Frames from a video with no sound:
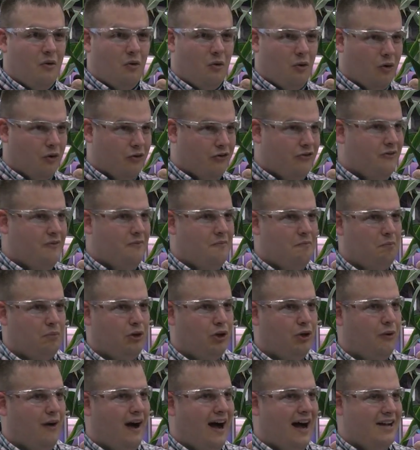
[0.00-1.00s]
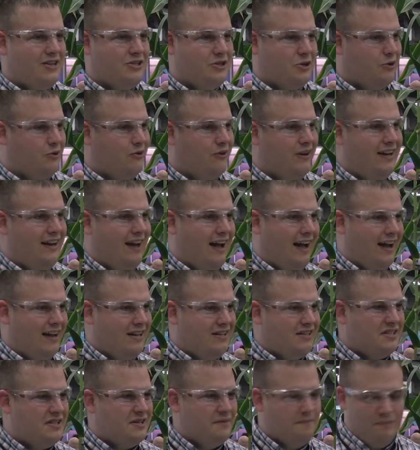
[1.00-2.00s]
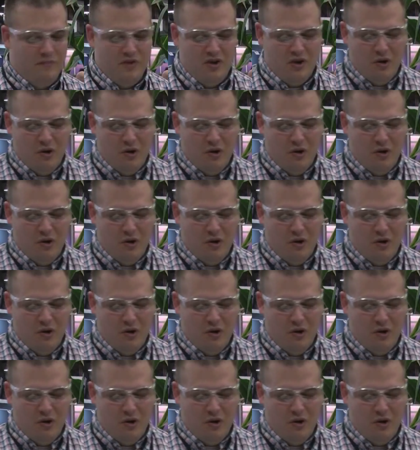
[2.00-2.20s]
or blue eyes or green eyes,